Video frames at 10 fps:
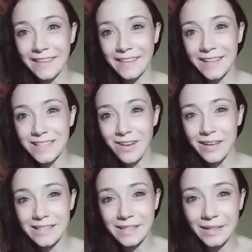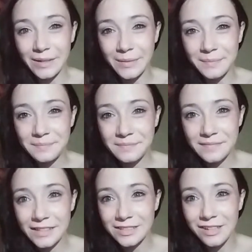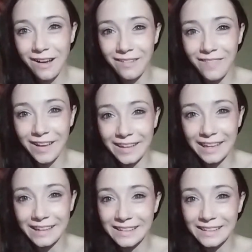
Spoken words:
that's awesome. Your dog Lucky.